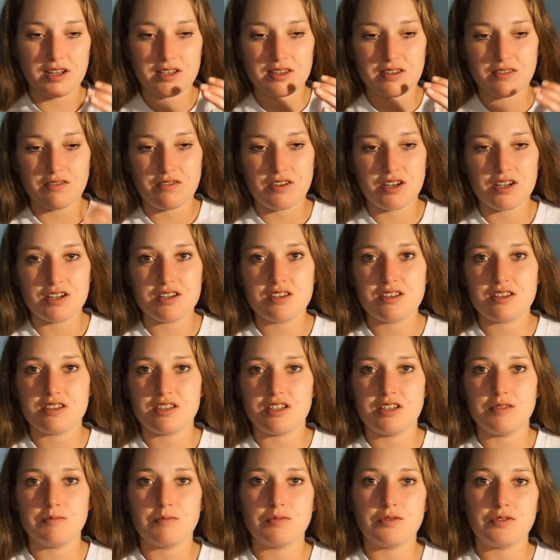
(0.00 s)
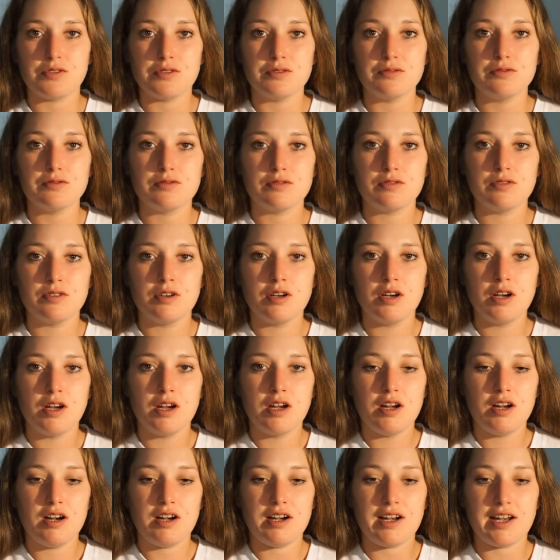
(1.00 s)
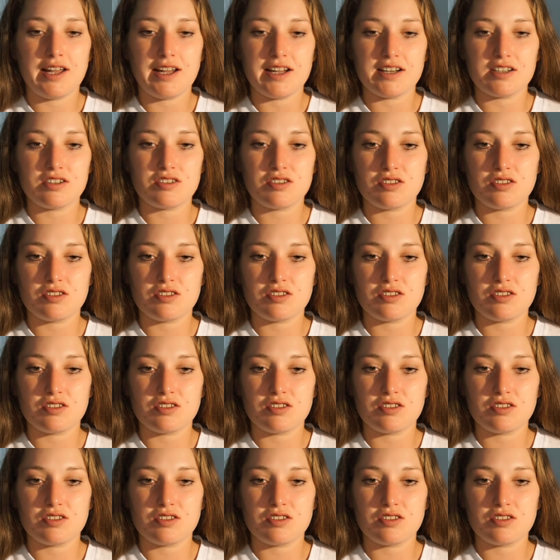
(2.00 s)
the very steep roof, like,